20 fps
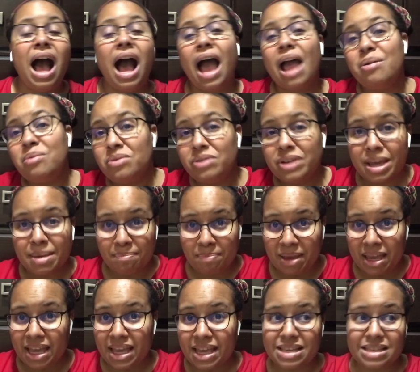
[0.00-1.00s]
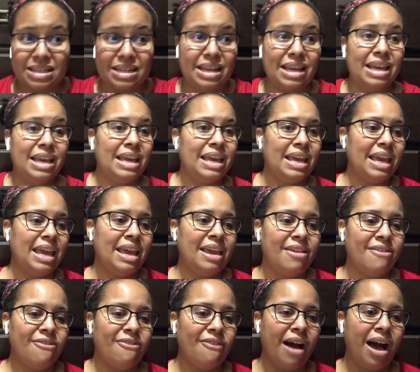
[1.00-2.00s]
I will get pissed
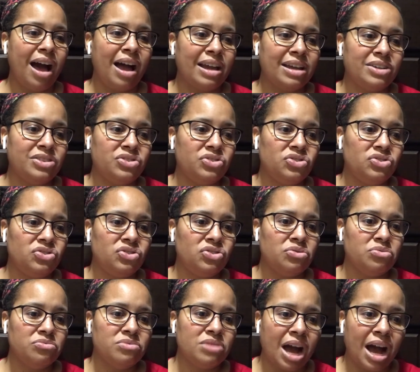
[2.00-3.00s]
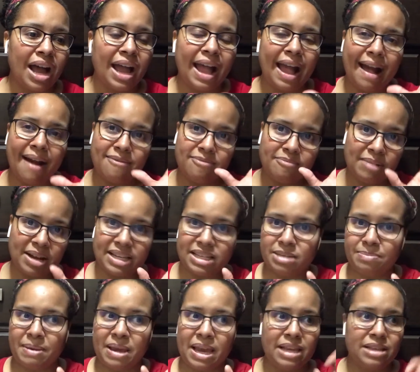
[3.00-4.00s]
if I do not have my
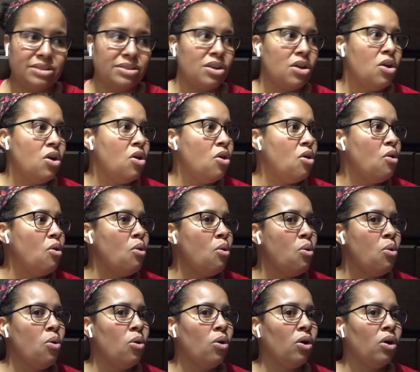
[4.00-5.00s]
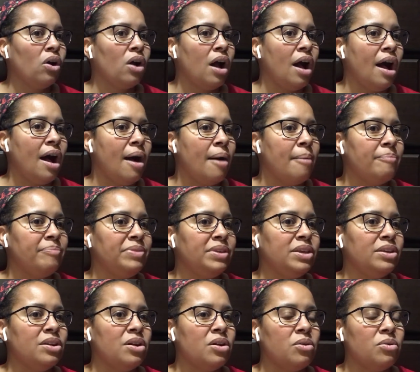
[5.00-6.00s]
space, or,
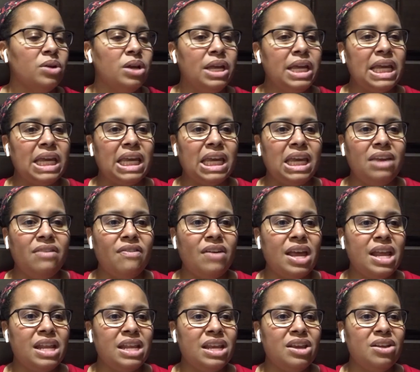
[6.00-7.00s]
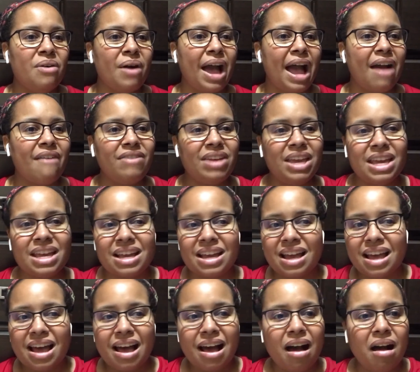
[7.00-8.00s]
even, having
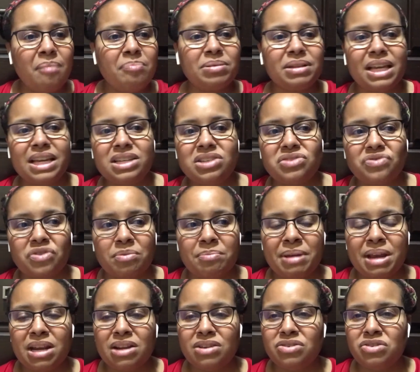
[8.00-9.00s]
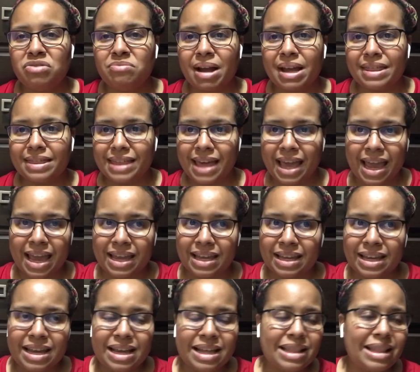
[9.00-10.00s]
a place for me to do my thing,
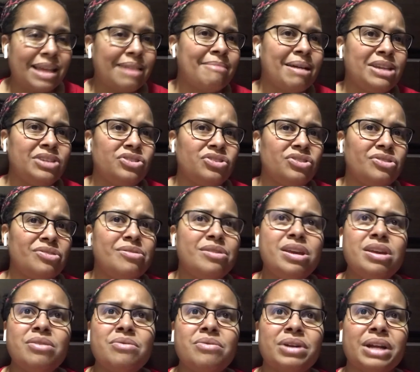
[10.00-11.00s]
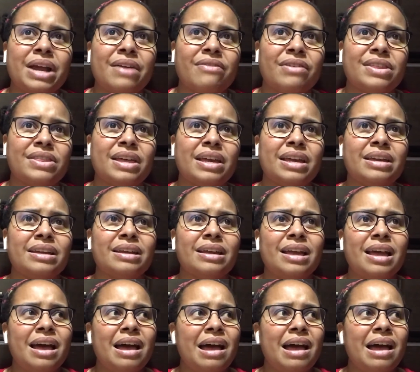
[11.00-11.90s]
like my studio and everything.